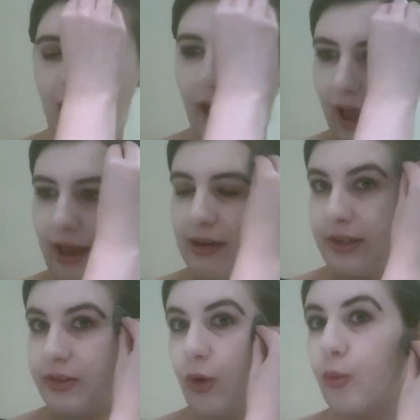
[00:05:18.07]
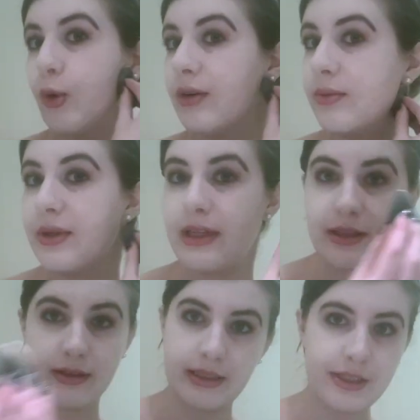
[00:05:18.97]
And it is comorbid with the
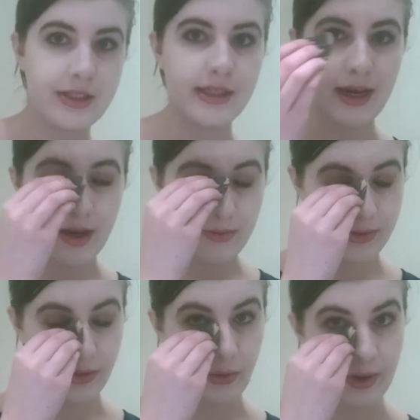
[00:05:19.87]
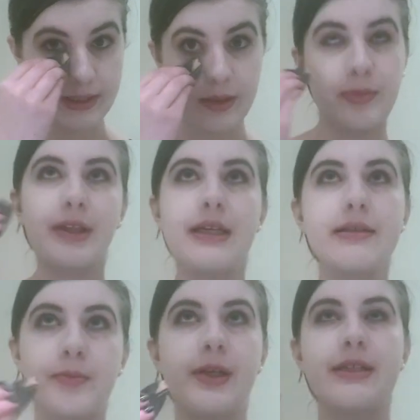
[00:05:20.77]
other conditions I have. So I said,
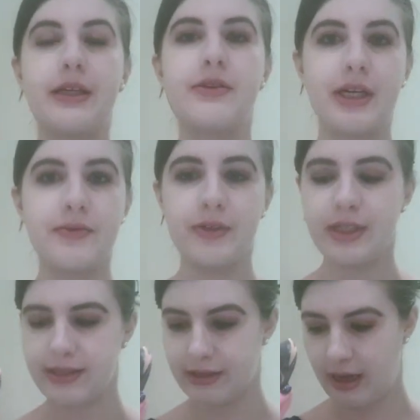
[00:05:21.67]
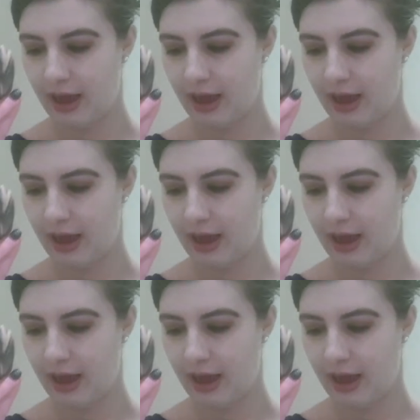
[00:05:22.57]
please, please, can you test for this?